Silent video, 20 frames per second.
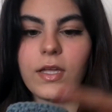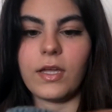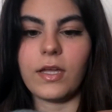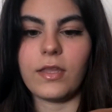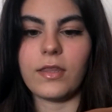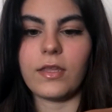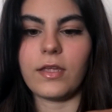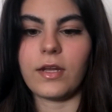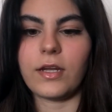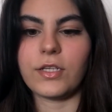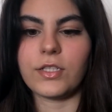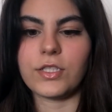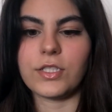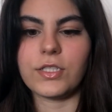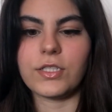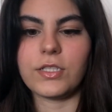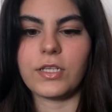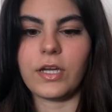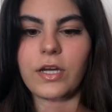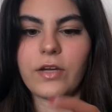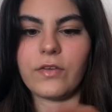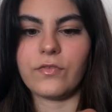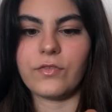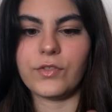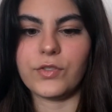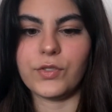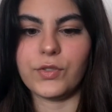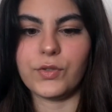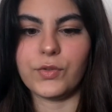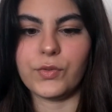and then I just have
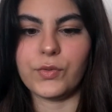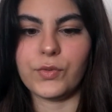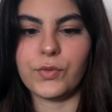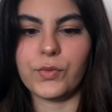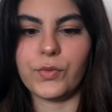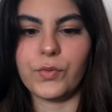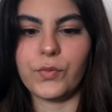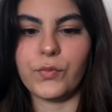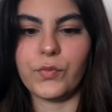to,